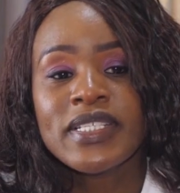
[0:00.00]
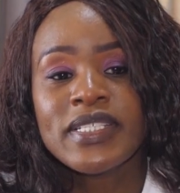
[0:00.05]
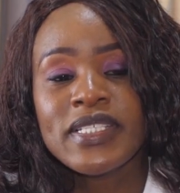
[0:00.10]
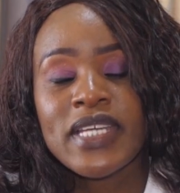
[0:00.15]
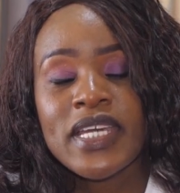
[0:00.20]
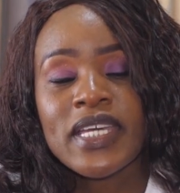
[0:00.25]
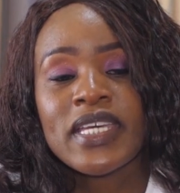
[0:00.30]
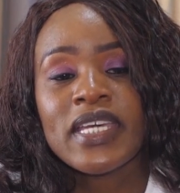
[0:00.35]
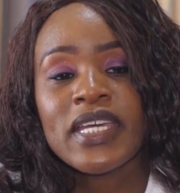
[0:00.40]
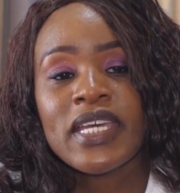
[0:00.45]

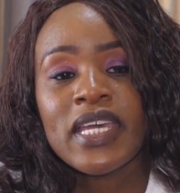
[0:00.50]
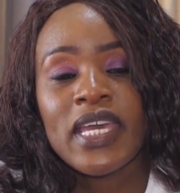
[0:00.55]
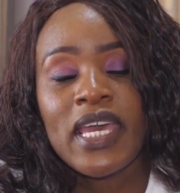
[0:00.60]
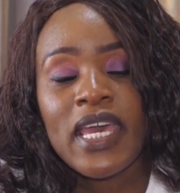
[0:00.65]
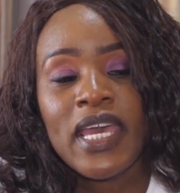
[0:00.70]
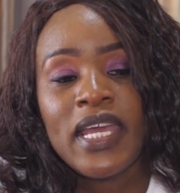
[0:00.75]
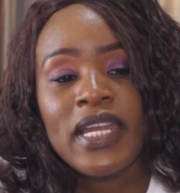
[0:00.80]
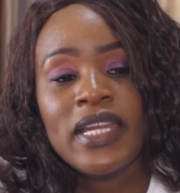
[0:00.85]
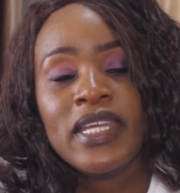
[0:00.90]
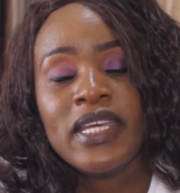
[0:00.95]
taking
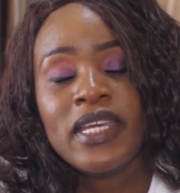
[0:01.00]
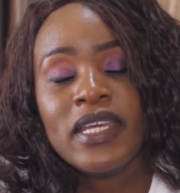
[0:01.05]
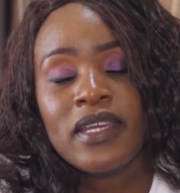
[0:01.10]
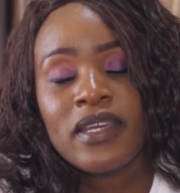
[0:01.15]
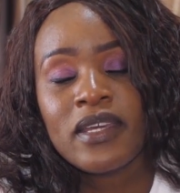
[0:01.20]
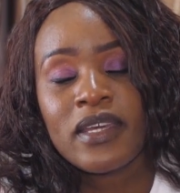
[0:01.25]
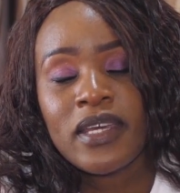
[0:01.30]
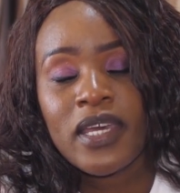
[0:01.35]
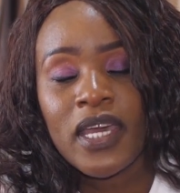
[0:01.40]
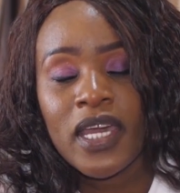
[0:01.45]
any
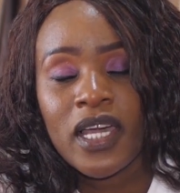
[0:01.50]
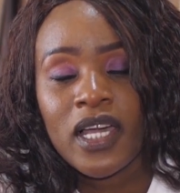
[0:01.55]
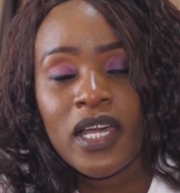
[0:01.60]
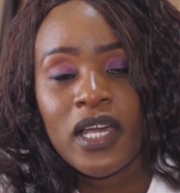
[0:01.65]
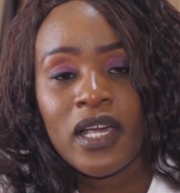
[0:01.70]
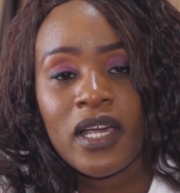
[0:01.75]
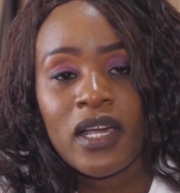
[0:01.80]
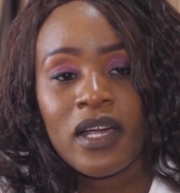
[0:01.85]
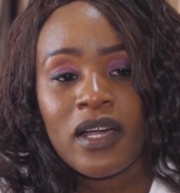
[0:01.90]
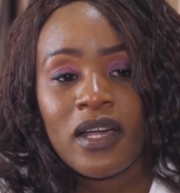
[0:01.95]
cake
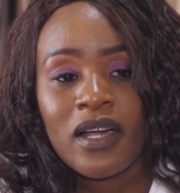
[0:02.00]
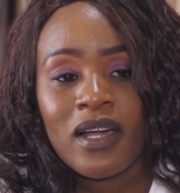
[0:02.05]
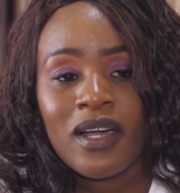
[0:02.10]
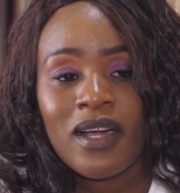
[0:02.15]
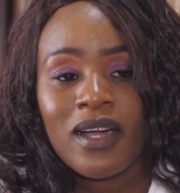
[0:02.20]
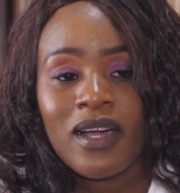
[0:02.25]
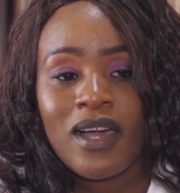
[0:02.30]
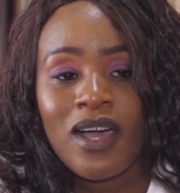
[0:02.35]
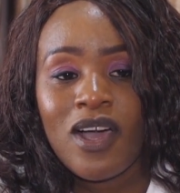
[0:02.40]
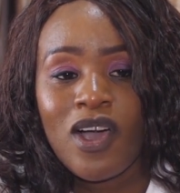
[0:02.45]

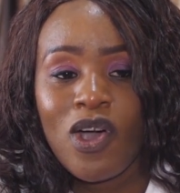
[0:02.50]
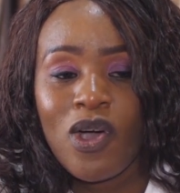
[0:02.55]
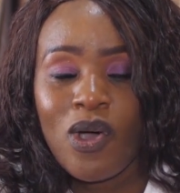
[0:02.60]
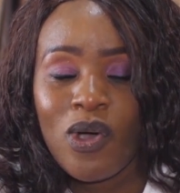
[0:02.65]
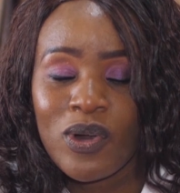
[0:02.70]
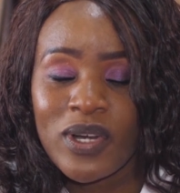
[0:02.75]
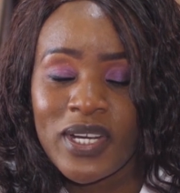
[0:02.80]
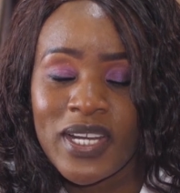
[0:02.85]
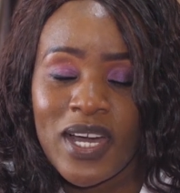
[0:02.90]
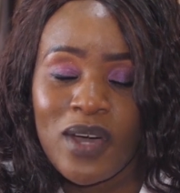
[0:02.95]

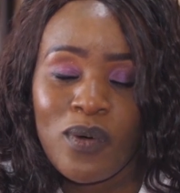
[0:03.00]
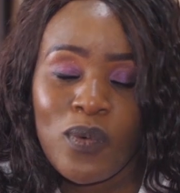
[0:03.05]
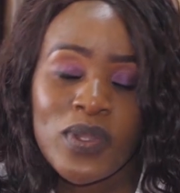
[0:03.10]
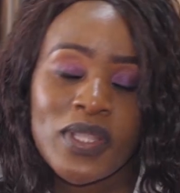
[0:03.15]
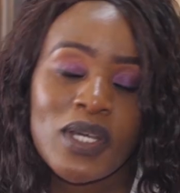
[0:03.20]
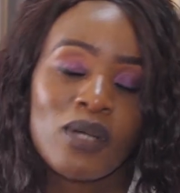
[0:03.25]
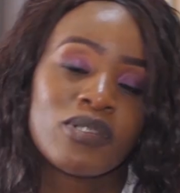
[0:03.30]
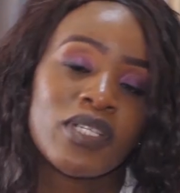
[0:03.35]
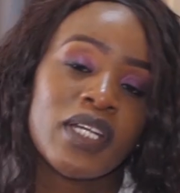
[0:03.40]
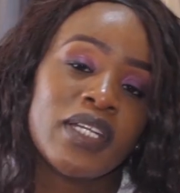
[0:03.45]
order
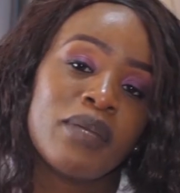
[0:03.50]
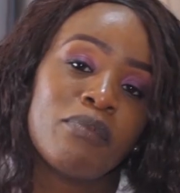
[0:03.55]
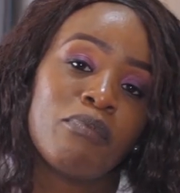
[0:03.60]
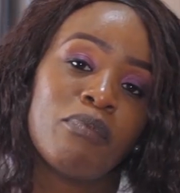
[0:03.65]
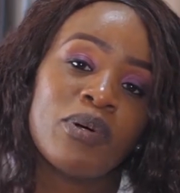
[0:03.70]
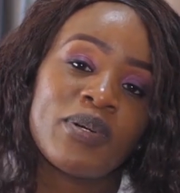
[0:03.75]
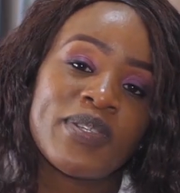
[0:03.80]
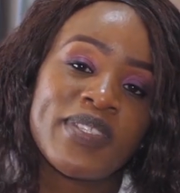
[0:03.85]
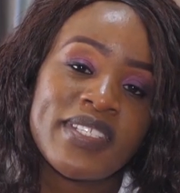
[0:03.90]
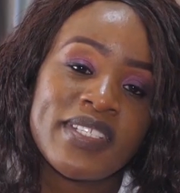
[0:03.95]
without a
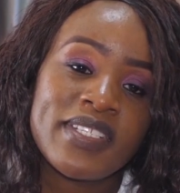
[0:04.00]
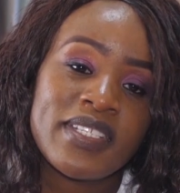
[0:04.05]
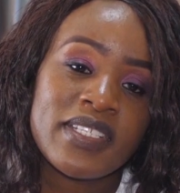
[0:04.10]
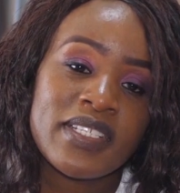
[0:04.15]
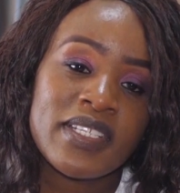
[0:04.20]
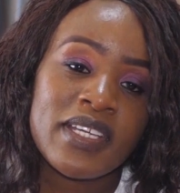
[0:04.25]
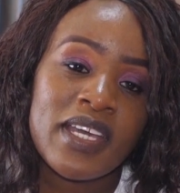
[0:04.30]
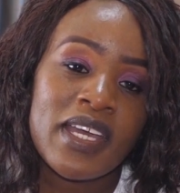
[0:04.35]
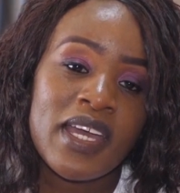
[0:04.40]
deposit.